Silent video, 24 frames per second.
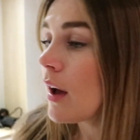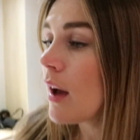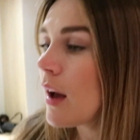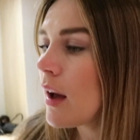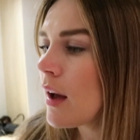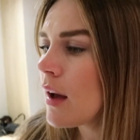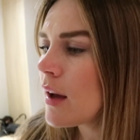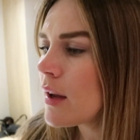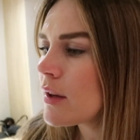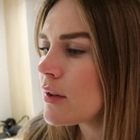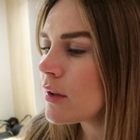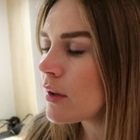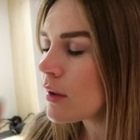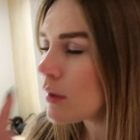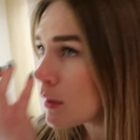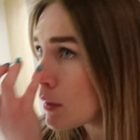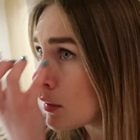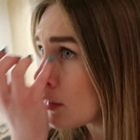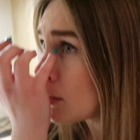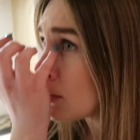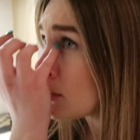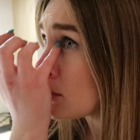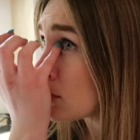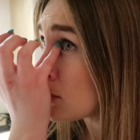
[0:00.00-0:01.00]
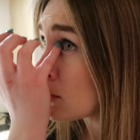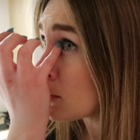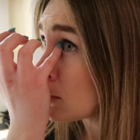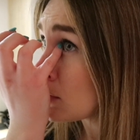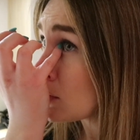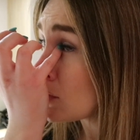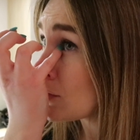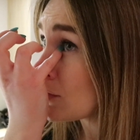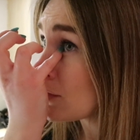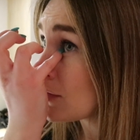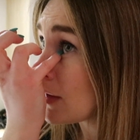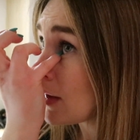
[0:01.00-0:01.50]
I don't know
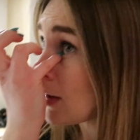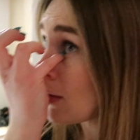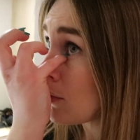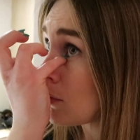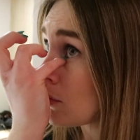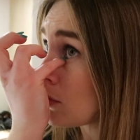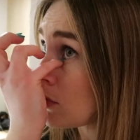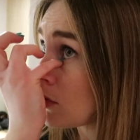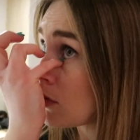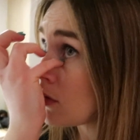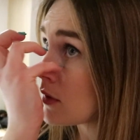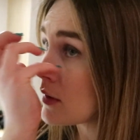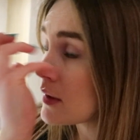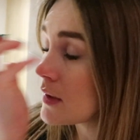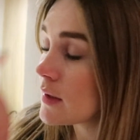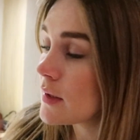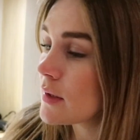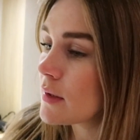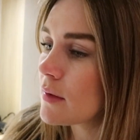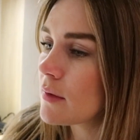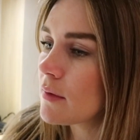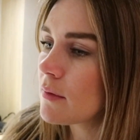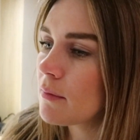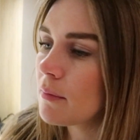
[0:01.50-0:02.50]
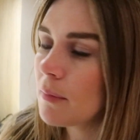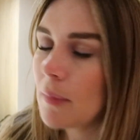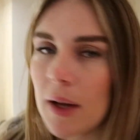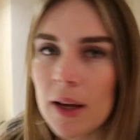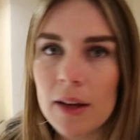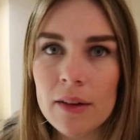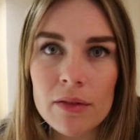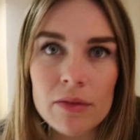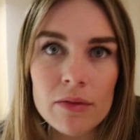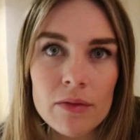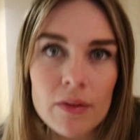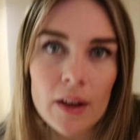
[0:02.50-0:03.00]
if that was
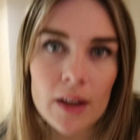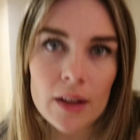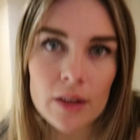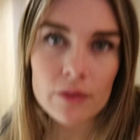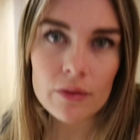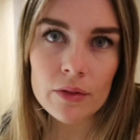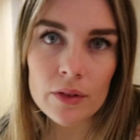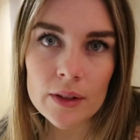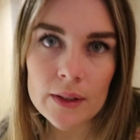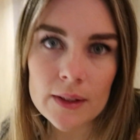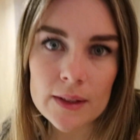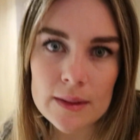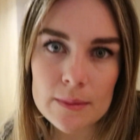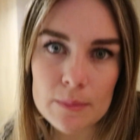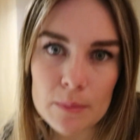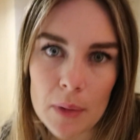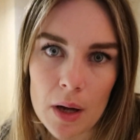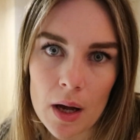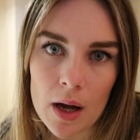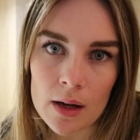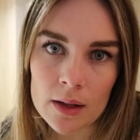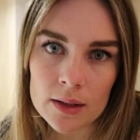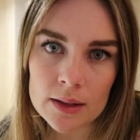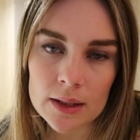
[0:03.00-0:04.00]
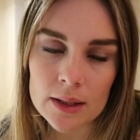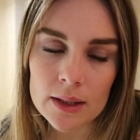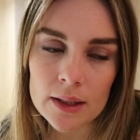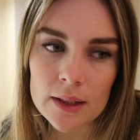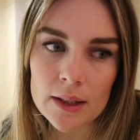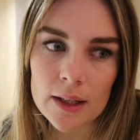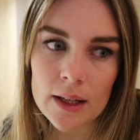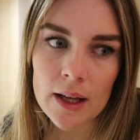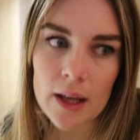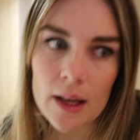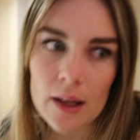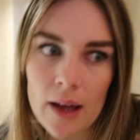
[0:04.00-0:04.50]
my favouriteest
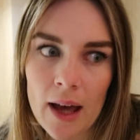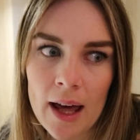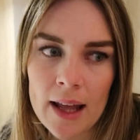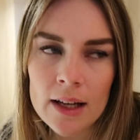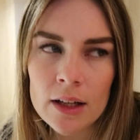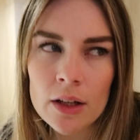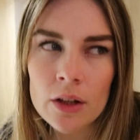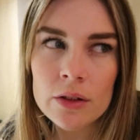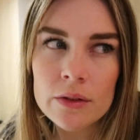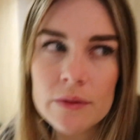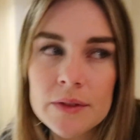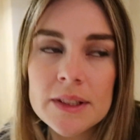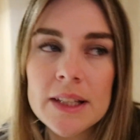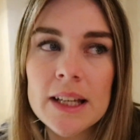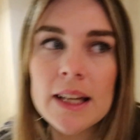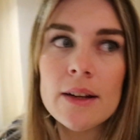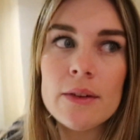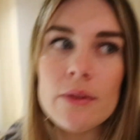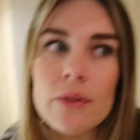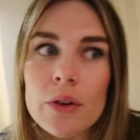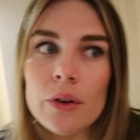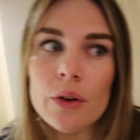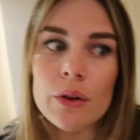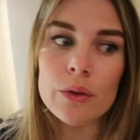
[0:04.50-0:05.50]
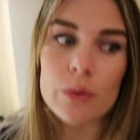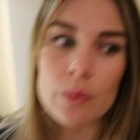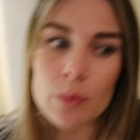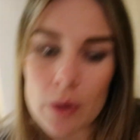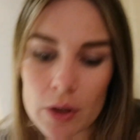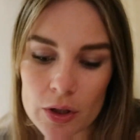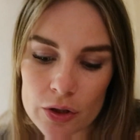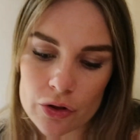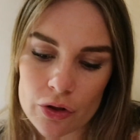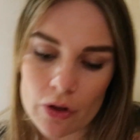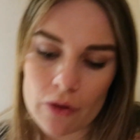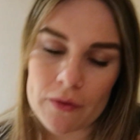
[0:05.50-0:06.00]
market. It had a lot of seafood,
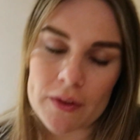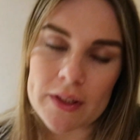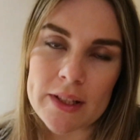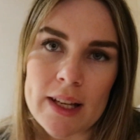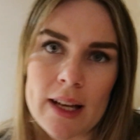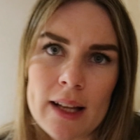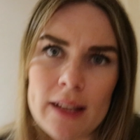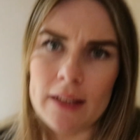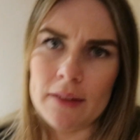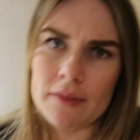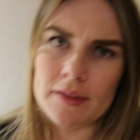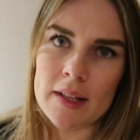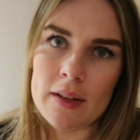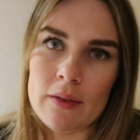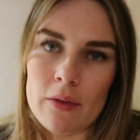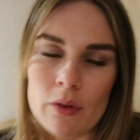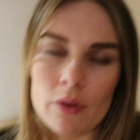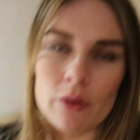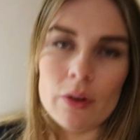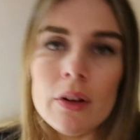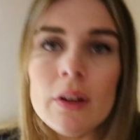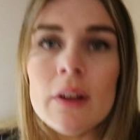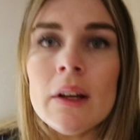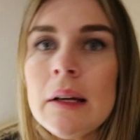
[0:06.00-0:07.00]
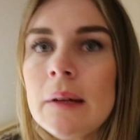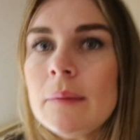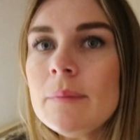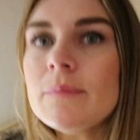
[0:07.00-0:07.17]
which obviously I love seafood.